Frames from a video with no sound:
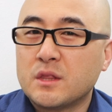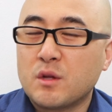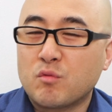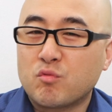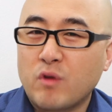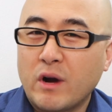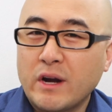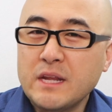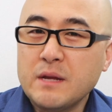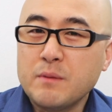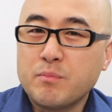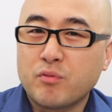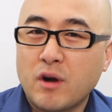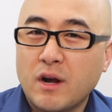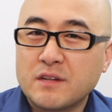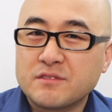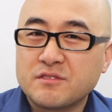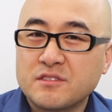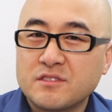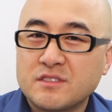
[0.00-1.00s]
The writing
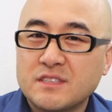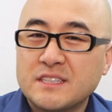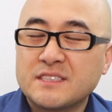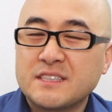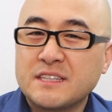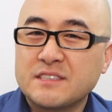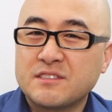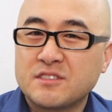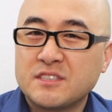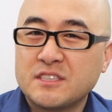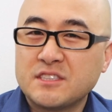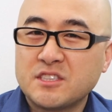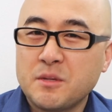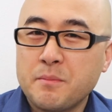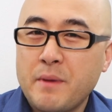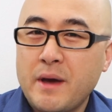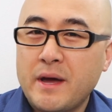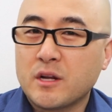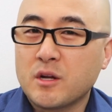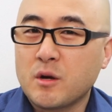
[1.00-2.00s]
process is a
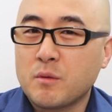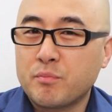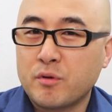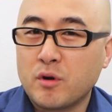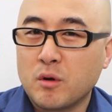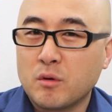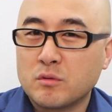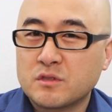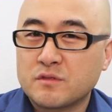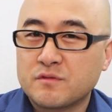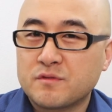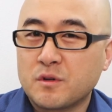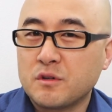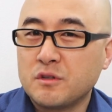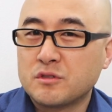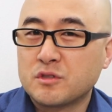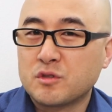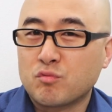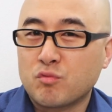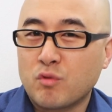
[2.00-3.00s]
systematic approach for
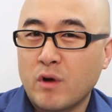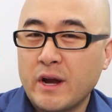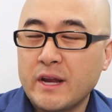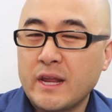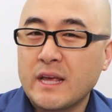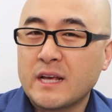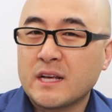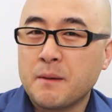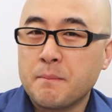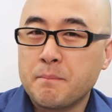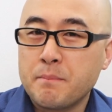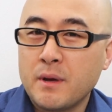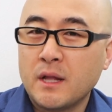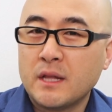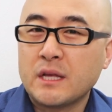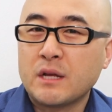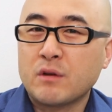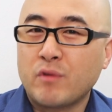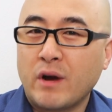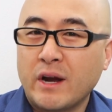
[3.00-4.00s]
you to write a
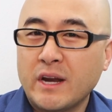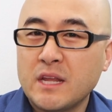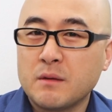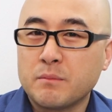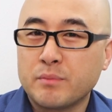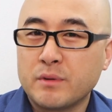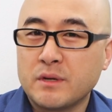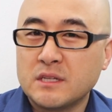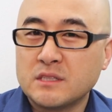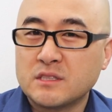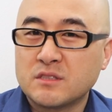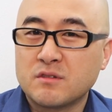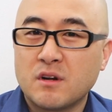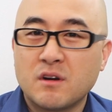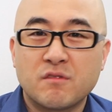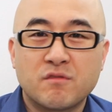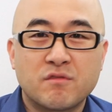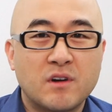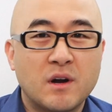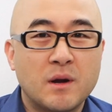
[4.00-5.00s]
compelling writing piece
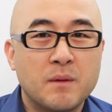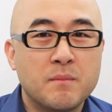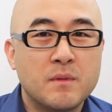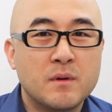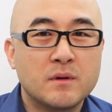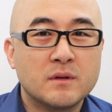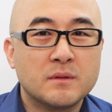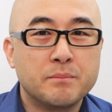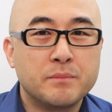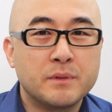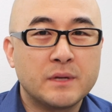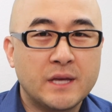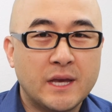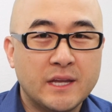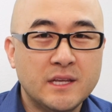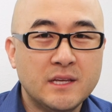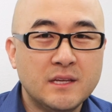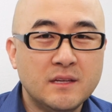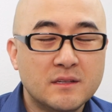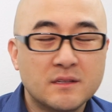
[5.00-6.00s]
from
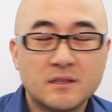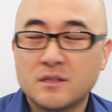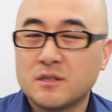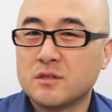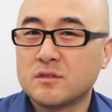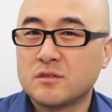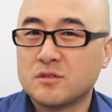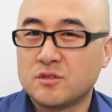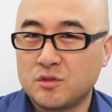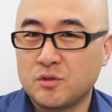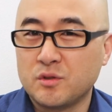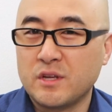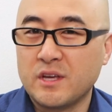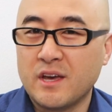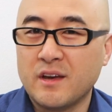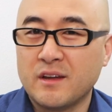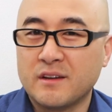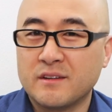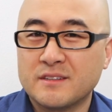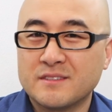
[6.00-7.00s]
beginning to
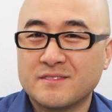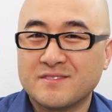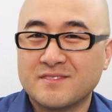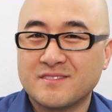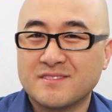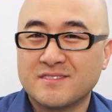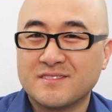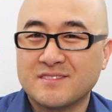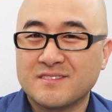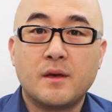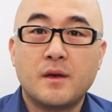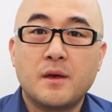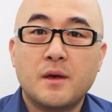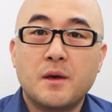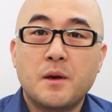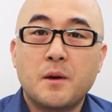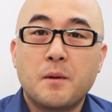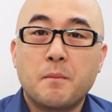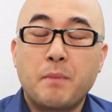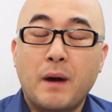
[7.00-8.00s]
the end.
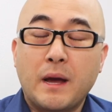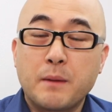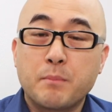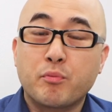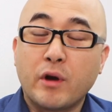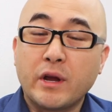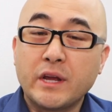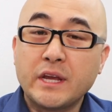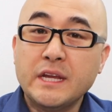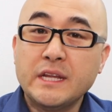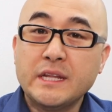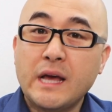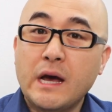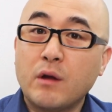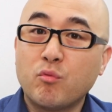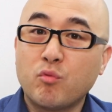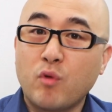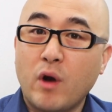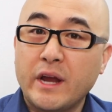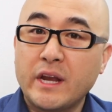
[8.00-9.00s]
By breaking down
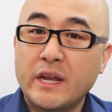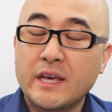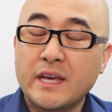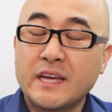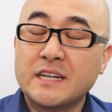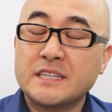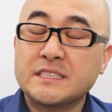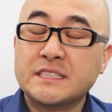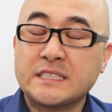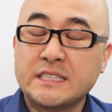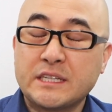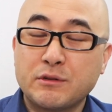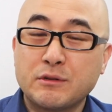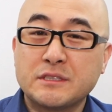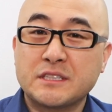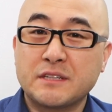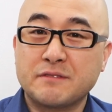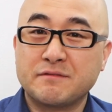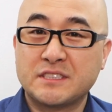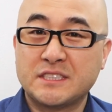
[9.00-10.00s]
writing in a series
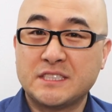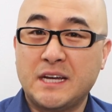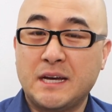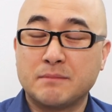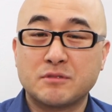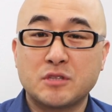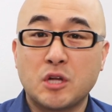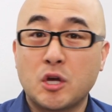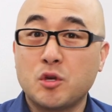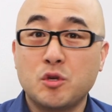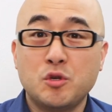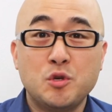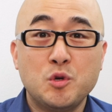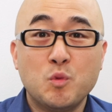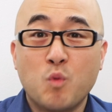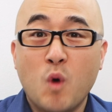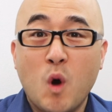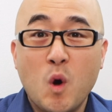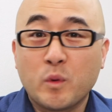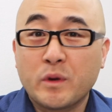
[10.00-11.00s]
of steps, you
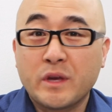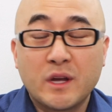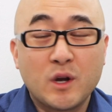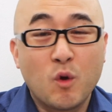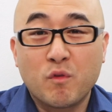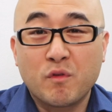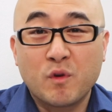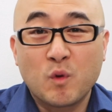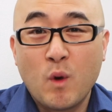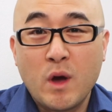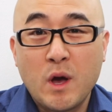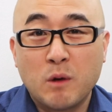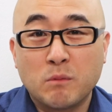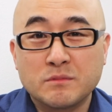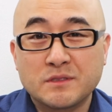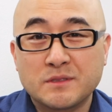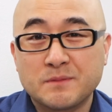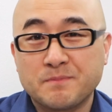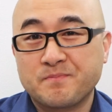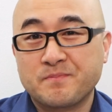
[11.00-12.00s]
won't get overwhelmed.
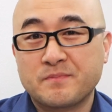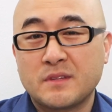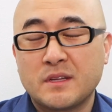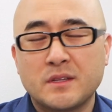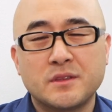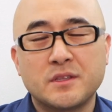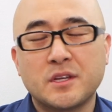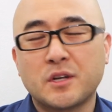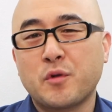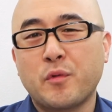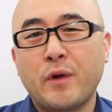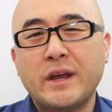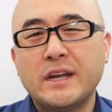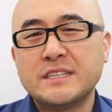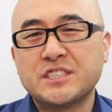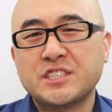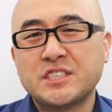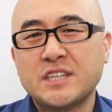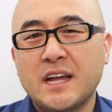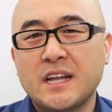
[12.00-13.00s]
The greatest
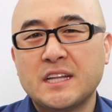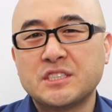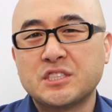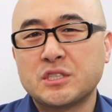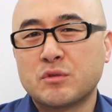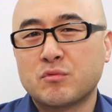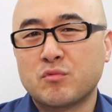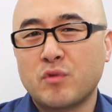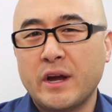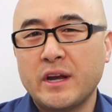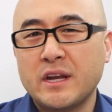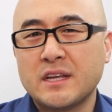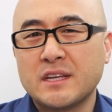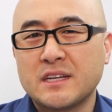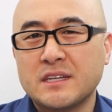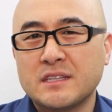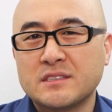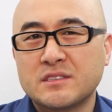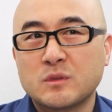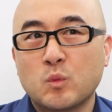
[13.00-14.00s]
challenge in writing
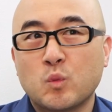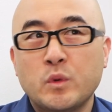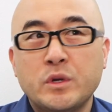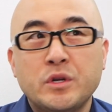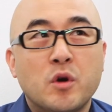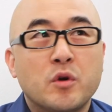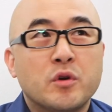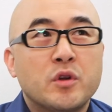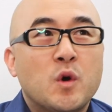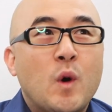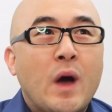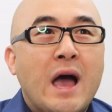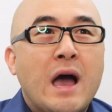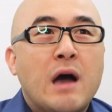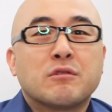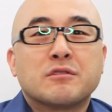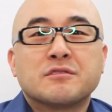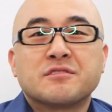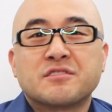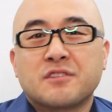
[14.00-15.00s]
is we don't know how to
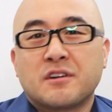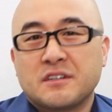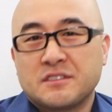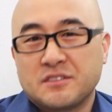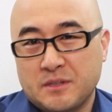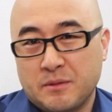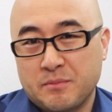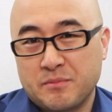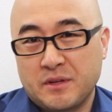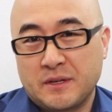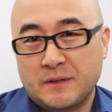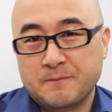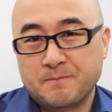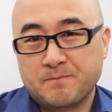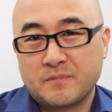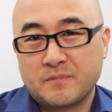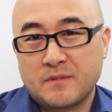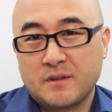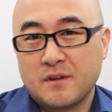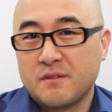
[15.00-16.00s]
start something.
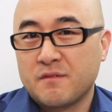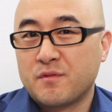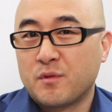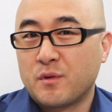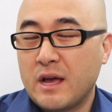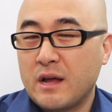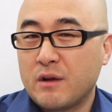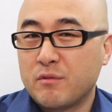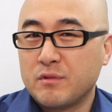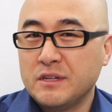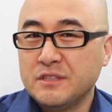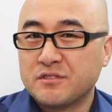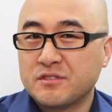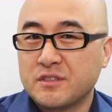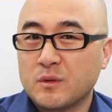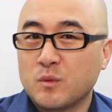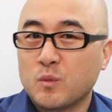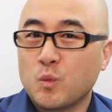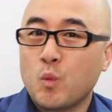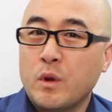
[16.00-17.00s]
For that
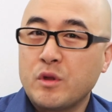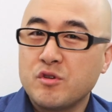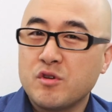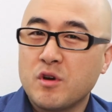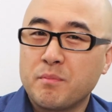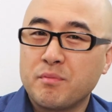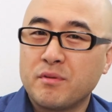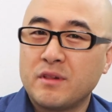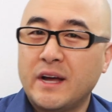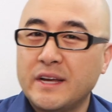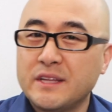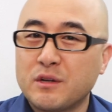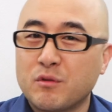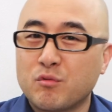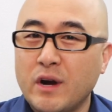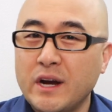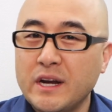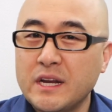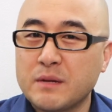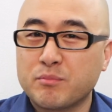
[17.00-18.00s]
reason, when you apply the
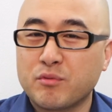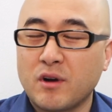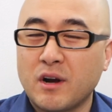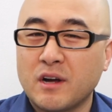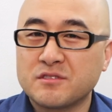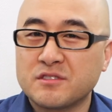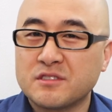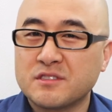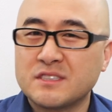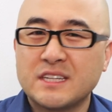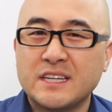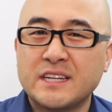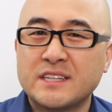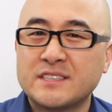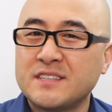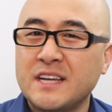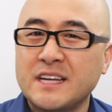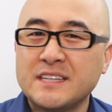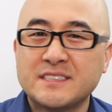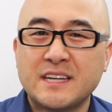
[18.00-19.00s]
writing process, it
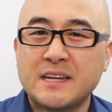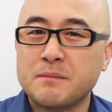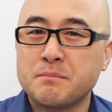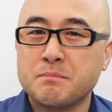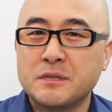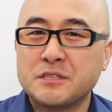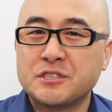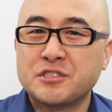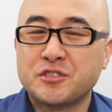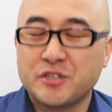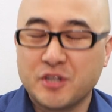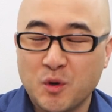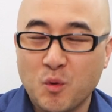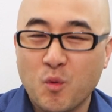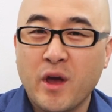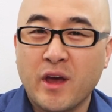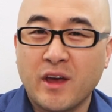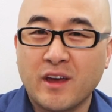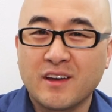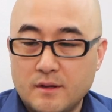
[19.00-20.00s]
takes that mystery
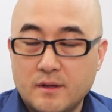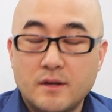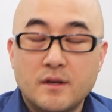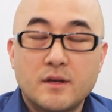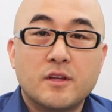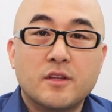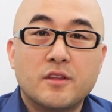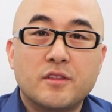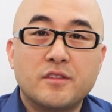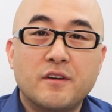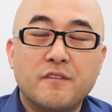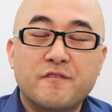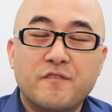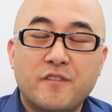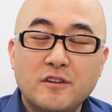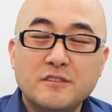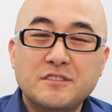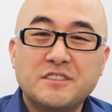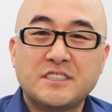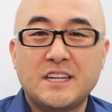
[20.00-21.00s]
away. The
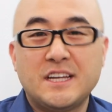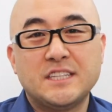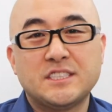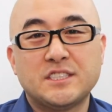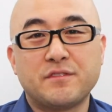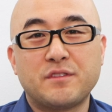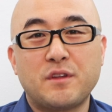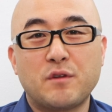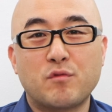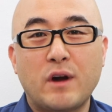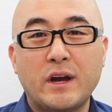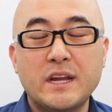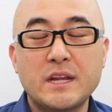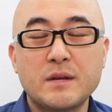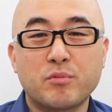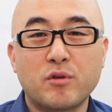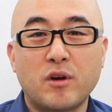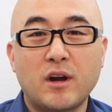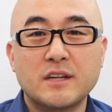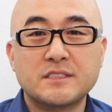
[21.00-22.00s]
first stage of the
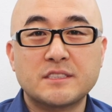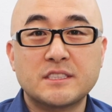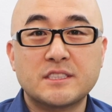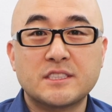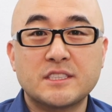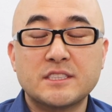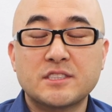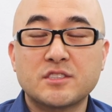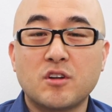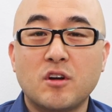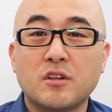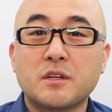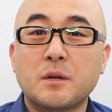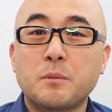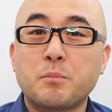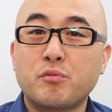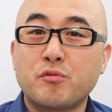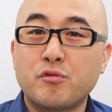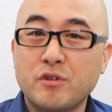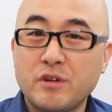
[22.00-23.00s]
writing process is called the
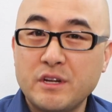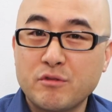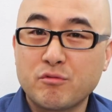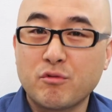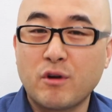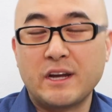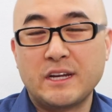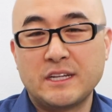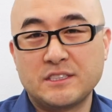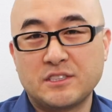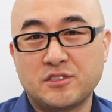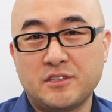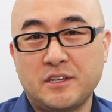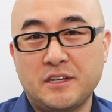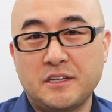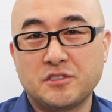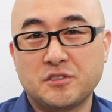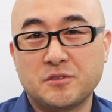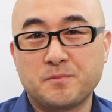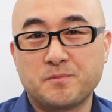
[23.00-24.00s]
pre-writing
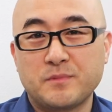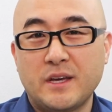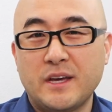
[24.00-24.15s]
stage.